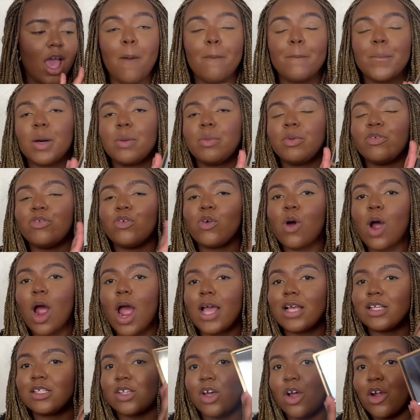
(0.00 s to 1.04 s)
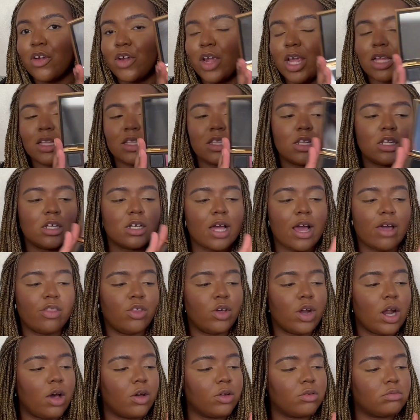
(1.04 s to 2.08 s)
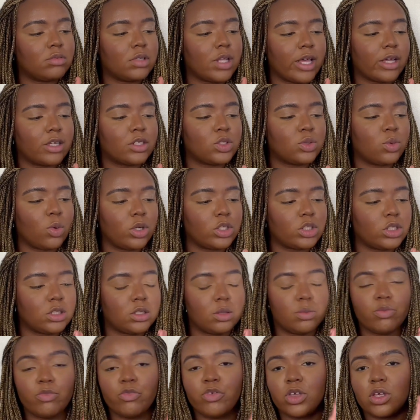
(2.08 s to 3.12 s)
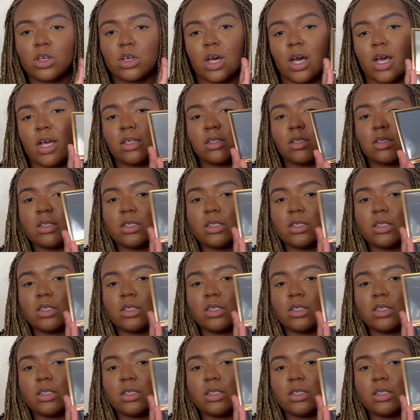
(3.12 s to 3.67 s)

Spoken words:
but before I start creating the look, I thought I'd like swatch them for you guys to